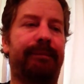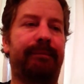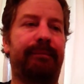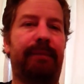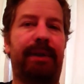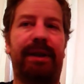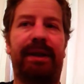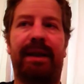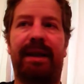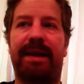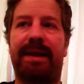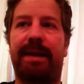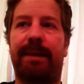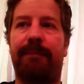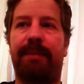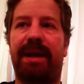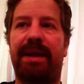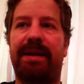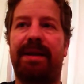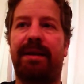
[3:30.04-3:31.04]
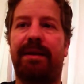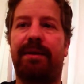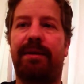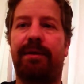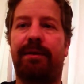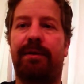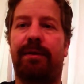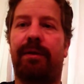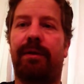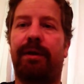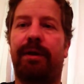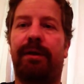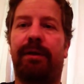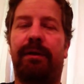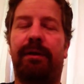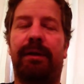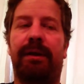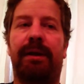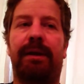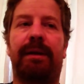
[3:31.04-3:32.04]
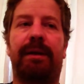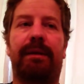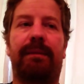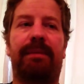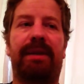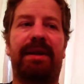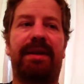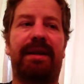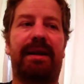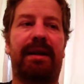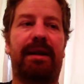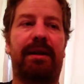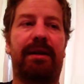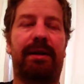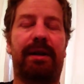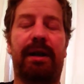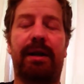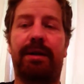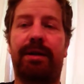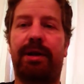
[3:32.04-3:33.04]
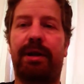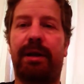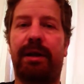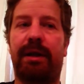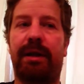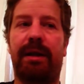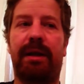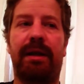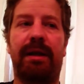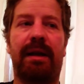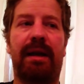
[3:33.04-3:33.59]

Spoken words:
But that's the basic tutorial, the basic introduction.